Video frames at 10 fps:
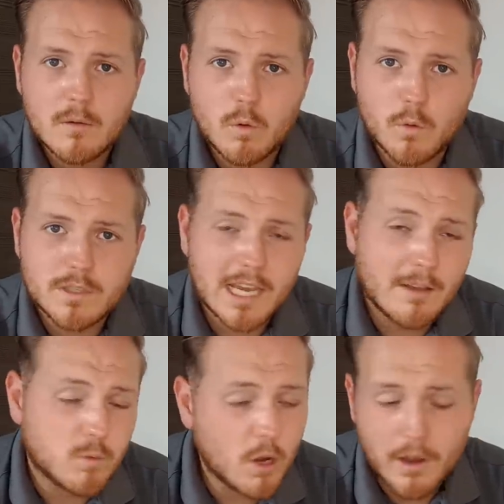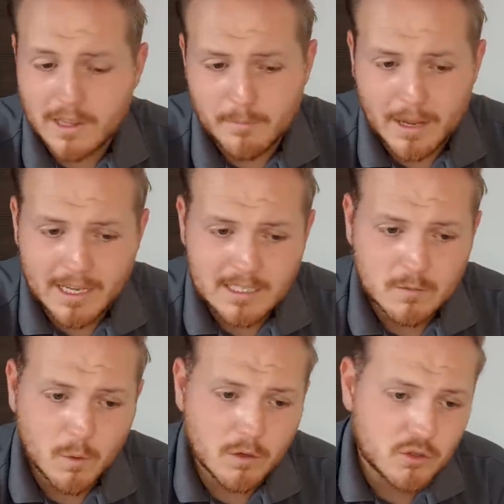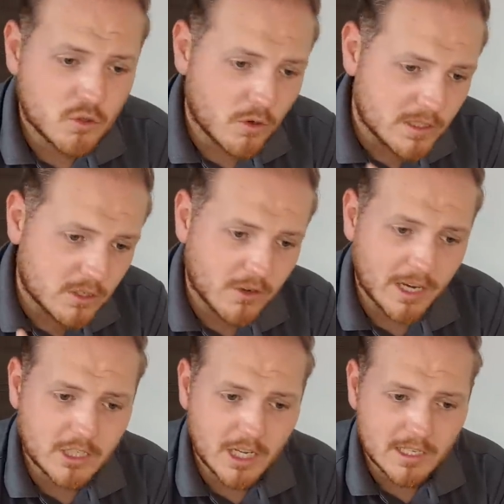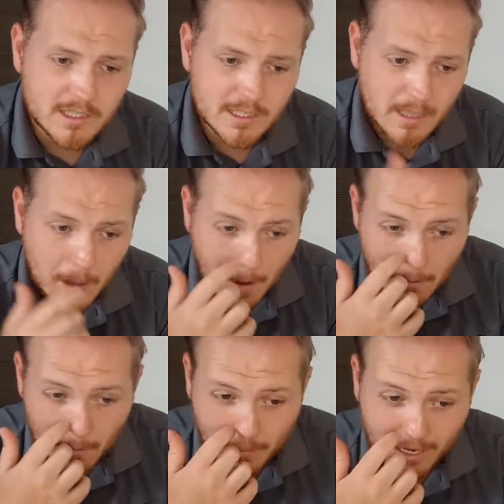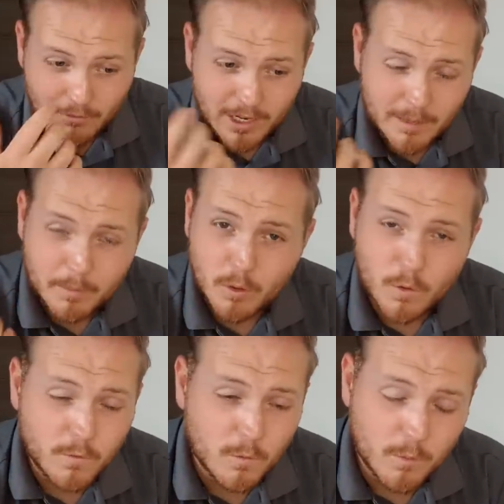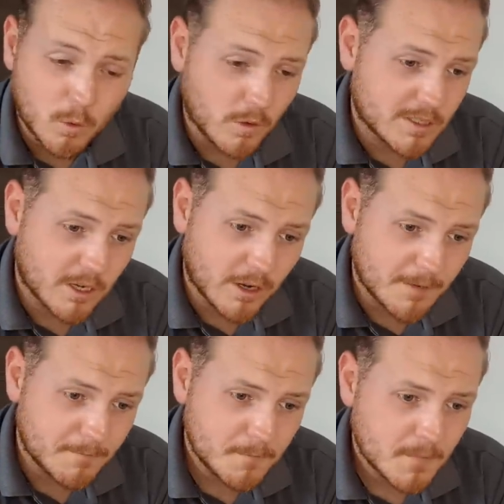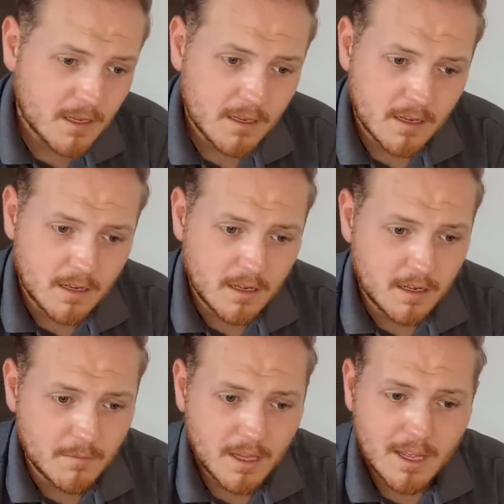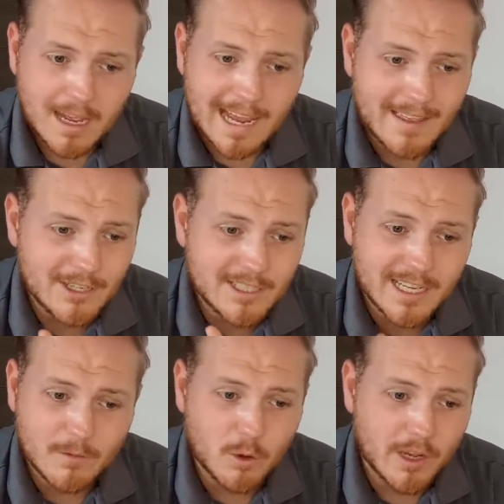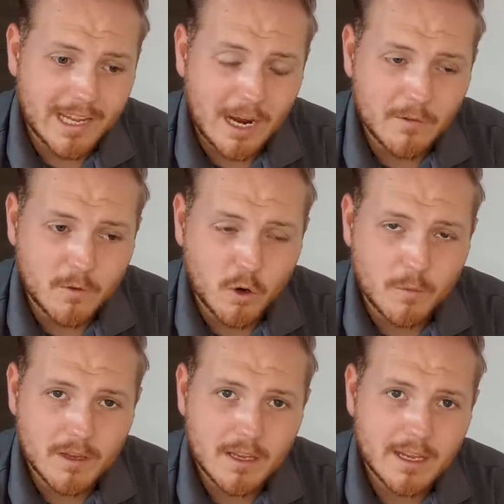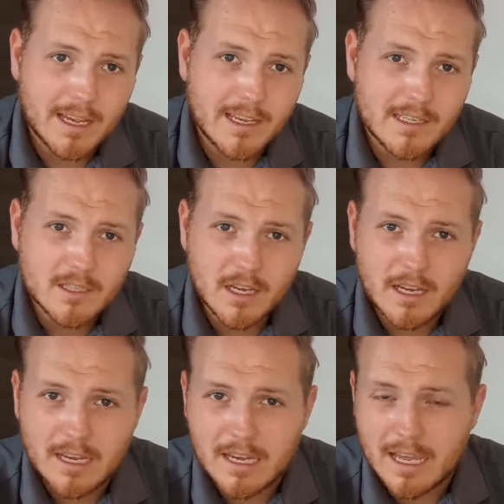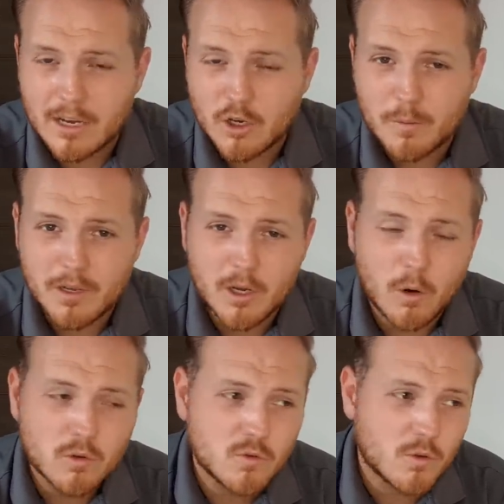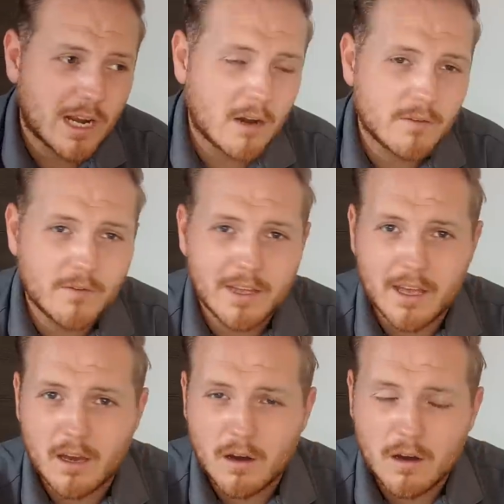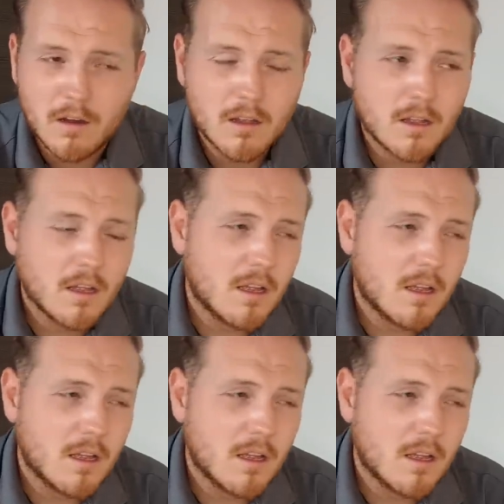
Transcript: Wolves teams weren't at the best. We were struggling to create chances. We were playing really poor football at the time, um, and it just didn't work out for him. He, he, he, had a couple of goals ruled out for VAR.